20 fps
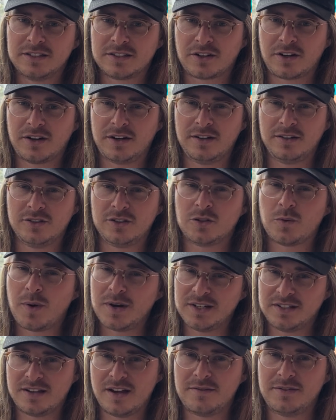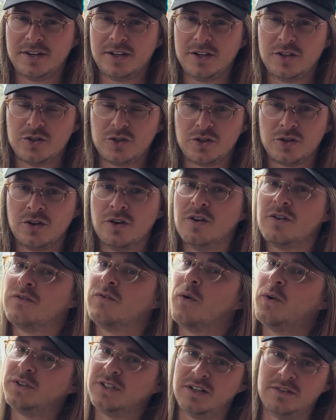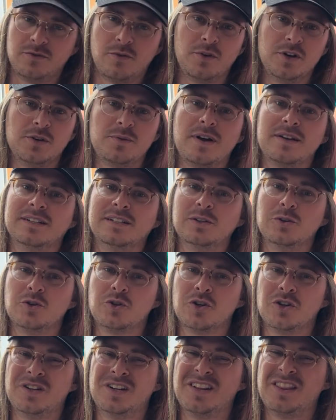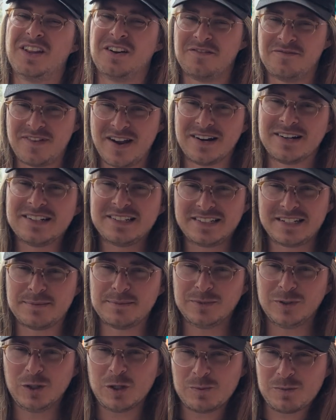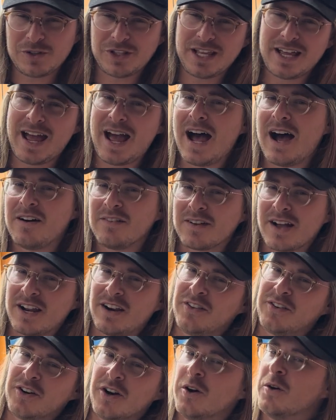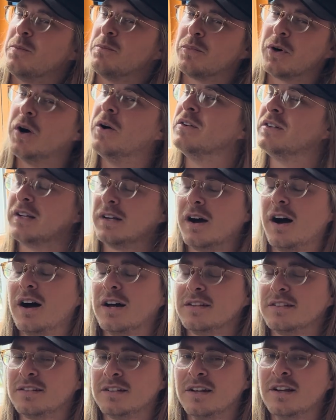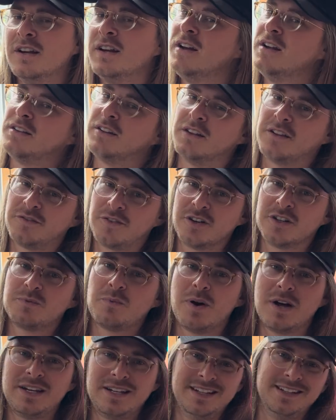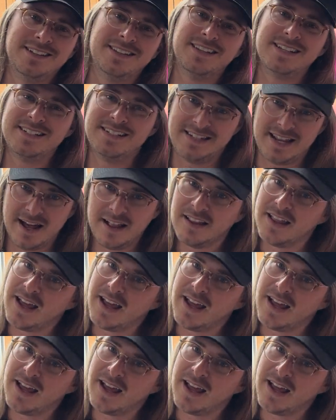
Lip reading: screen, 27-inch, 1440 resolution. They're very similar, but they have kind of their own pros and cons. So the first one is the Dell